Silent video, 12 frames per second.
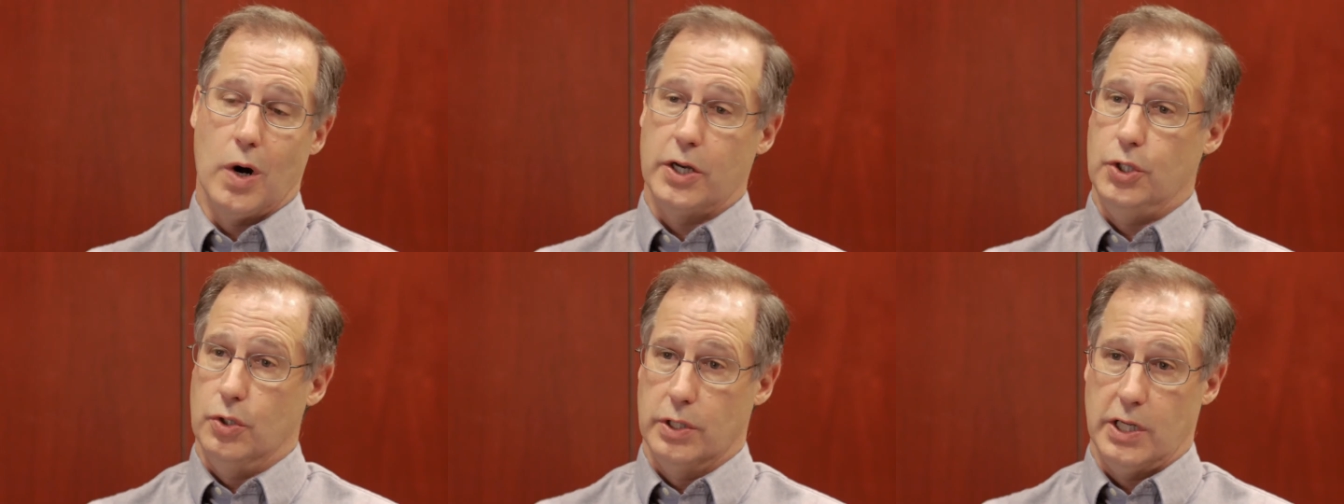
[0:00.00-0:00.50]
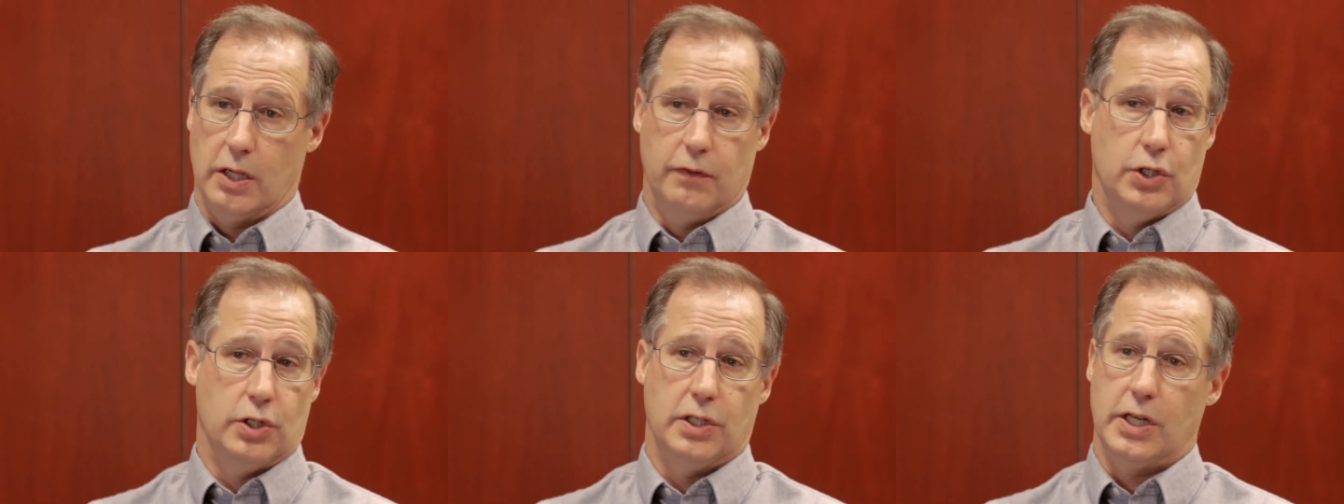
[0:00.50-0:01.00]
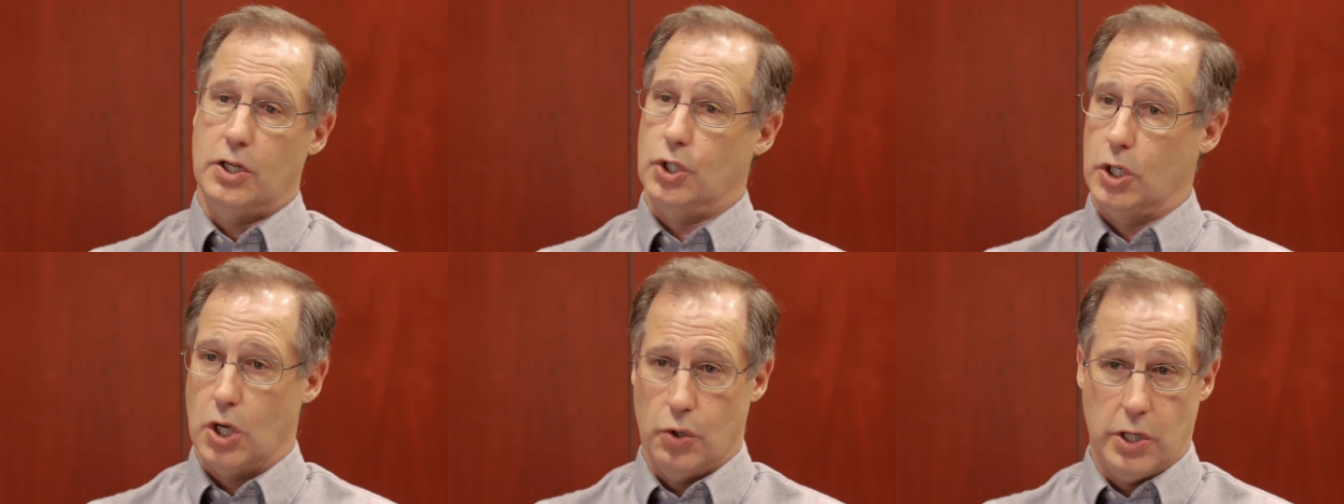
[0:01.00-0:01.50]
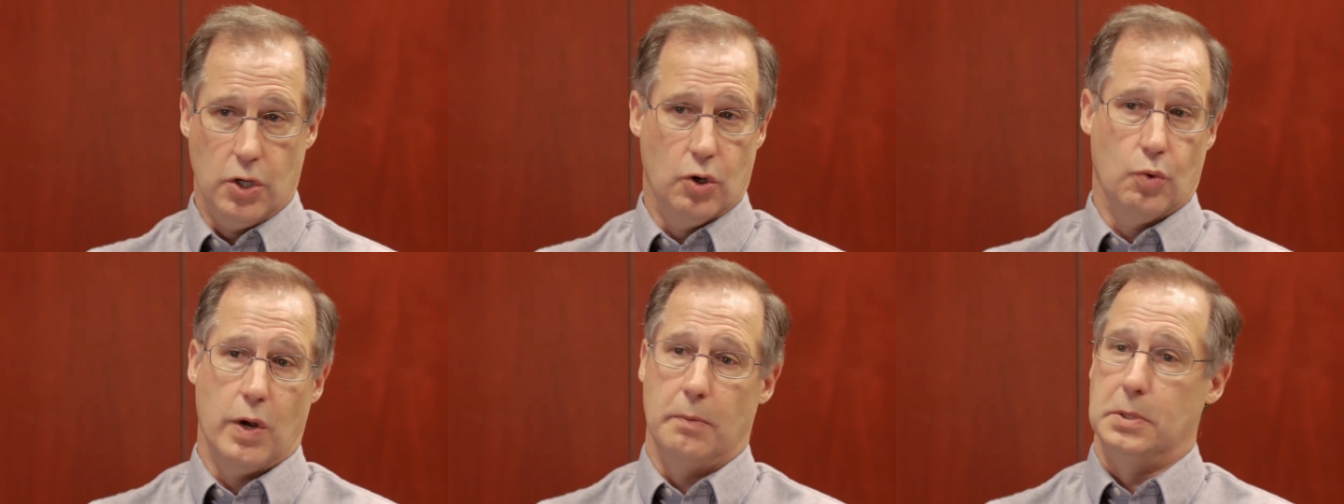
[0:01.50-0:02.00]
watch your television station, go to
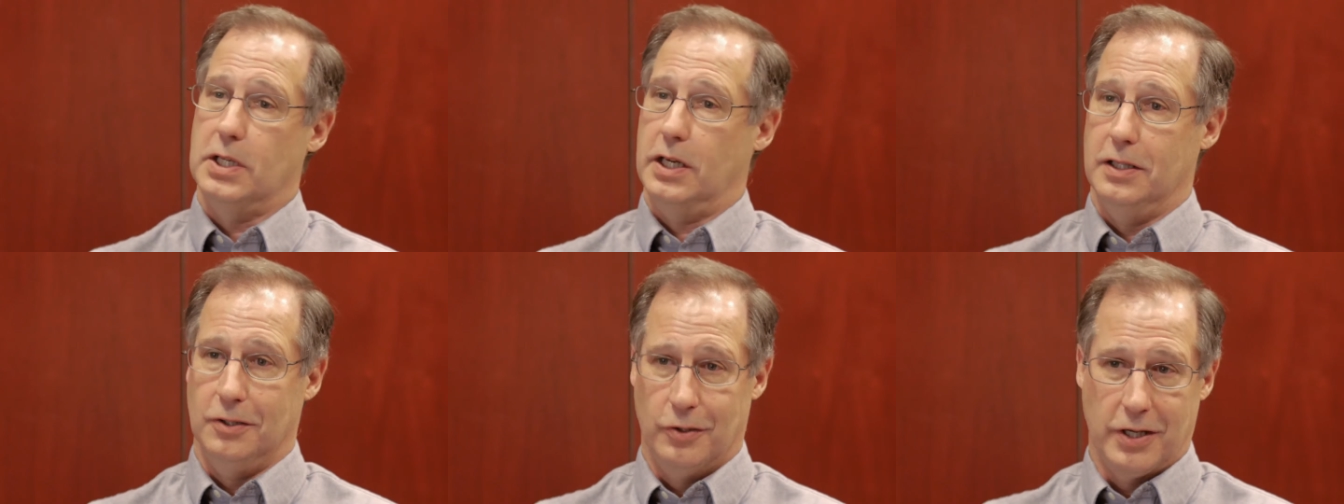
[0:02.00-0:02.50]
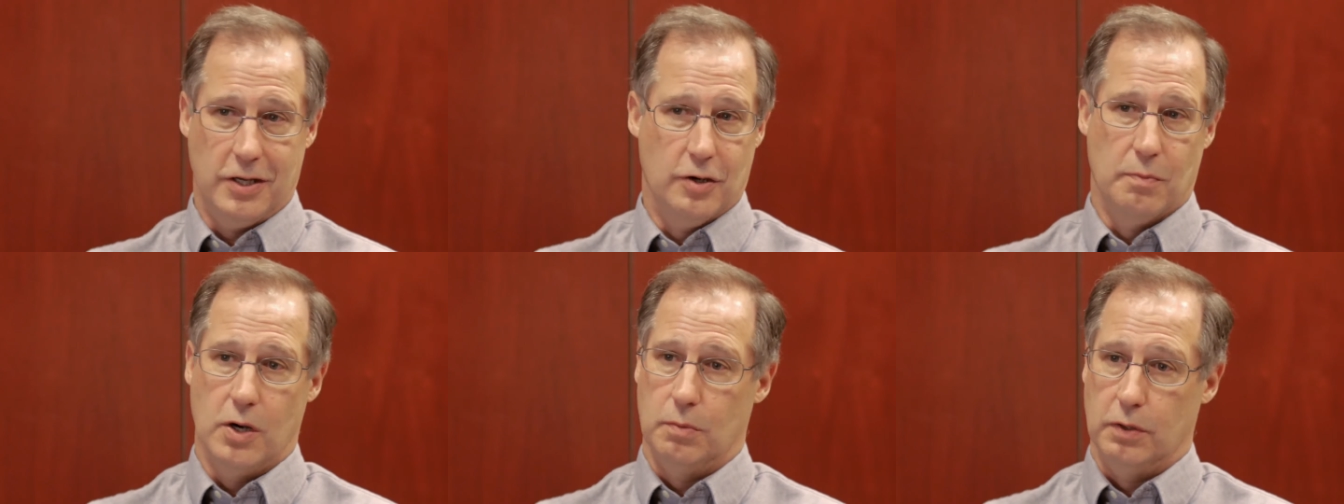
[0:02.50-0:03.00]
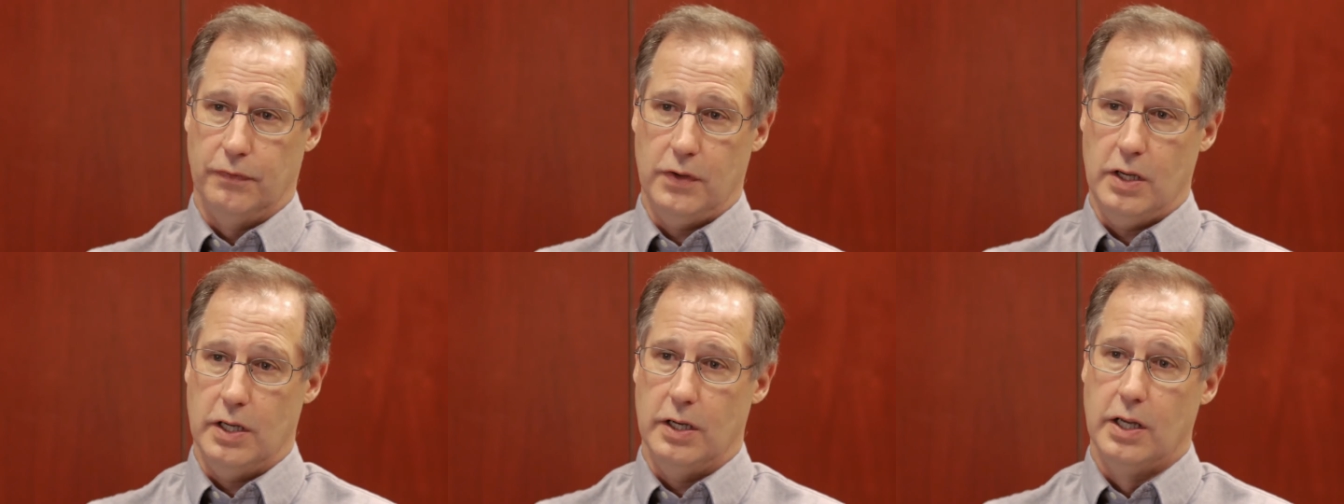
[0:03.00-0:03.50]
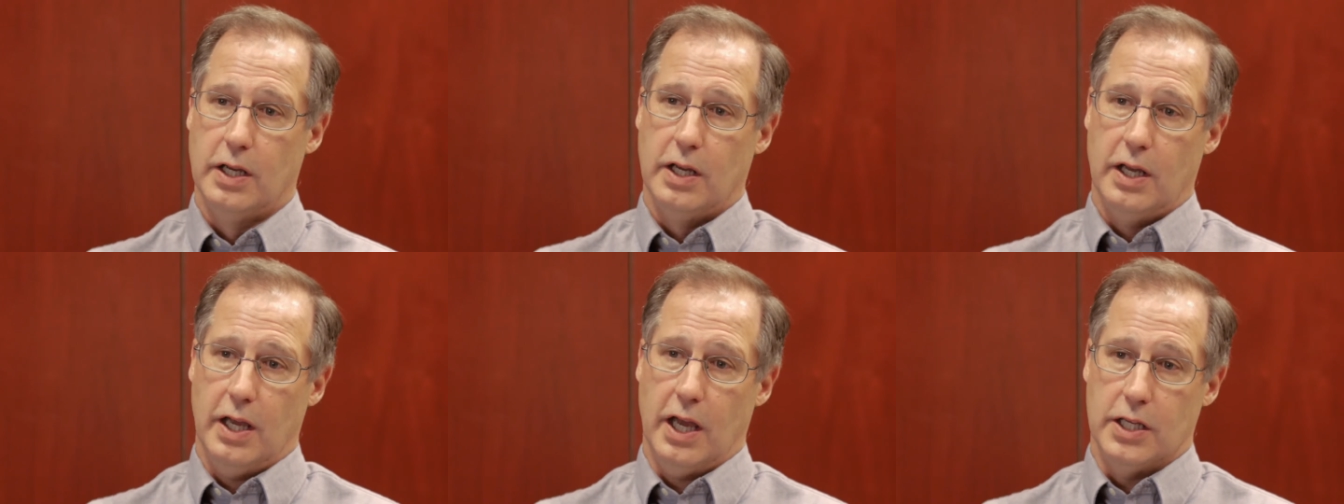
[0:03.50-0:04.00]
your website, look at your mobile feed,
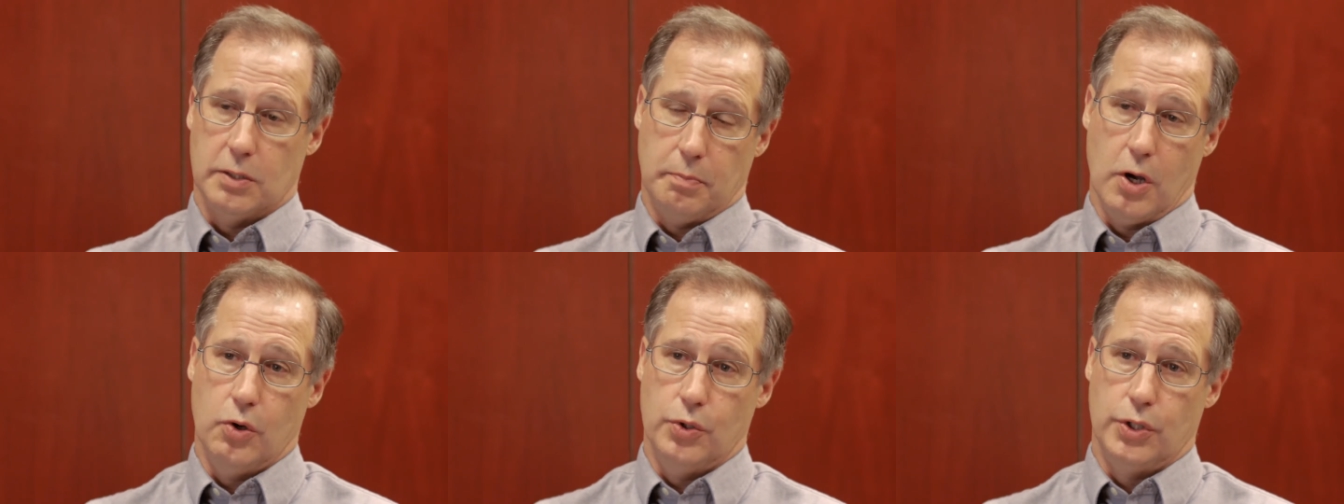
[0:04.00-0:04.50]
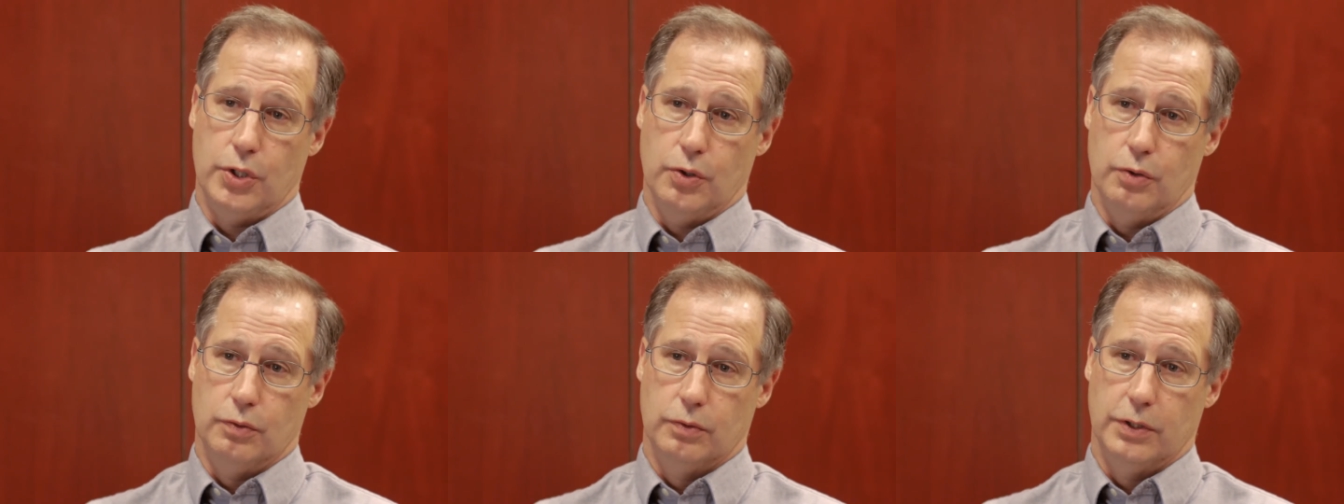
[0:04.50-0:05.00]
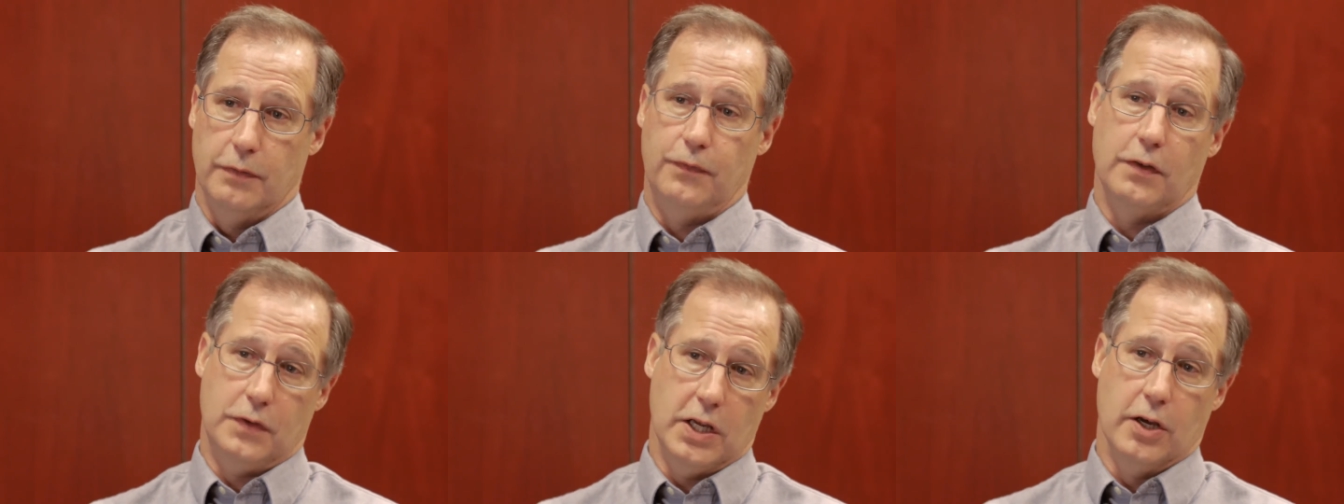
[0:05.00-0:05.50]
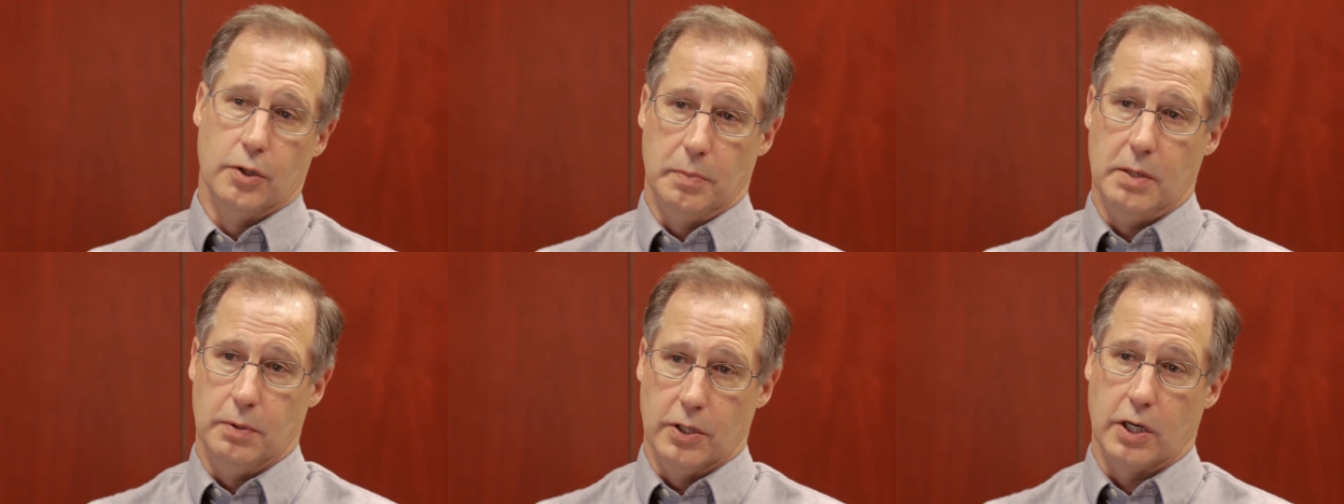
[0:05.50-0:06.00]
as opposed to the 50 other
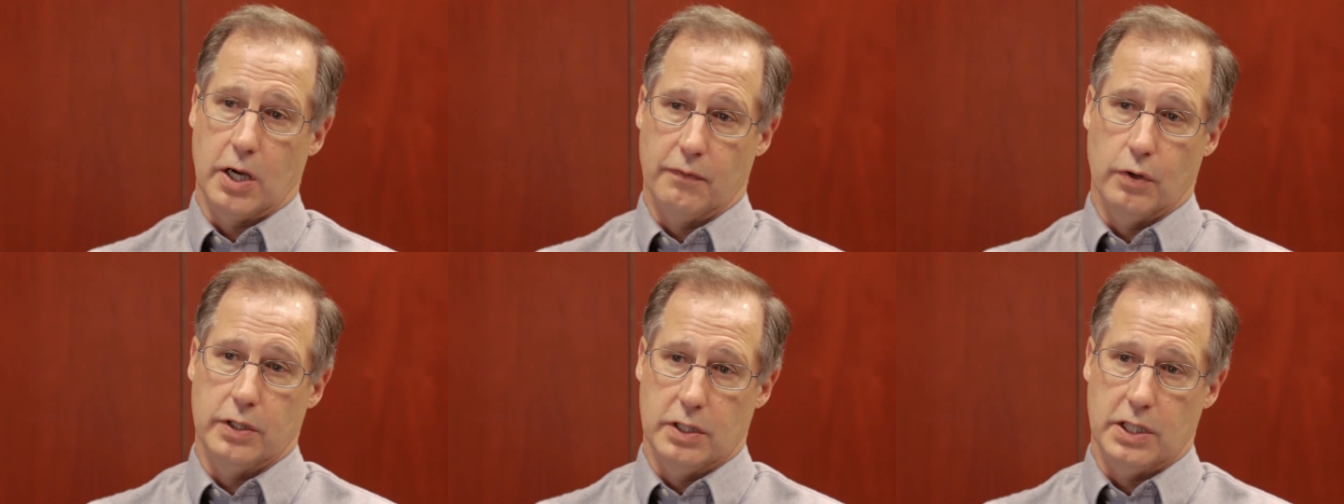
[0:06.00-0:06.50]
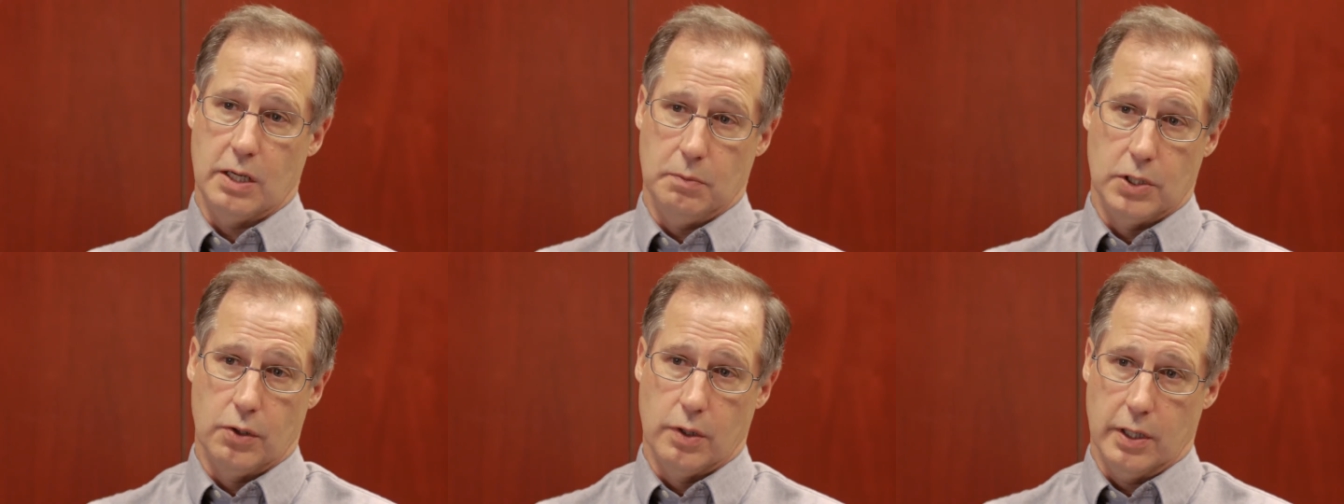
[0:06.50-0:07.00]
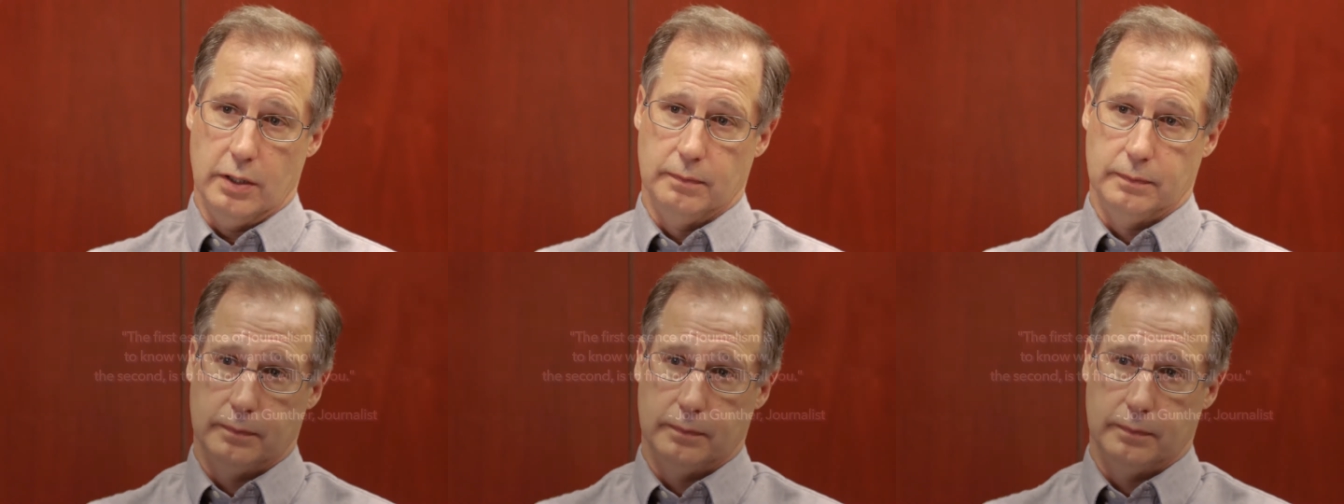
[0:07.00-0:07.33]
people that are covering the same story.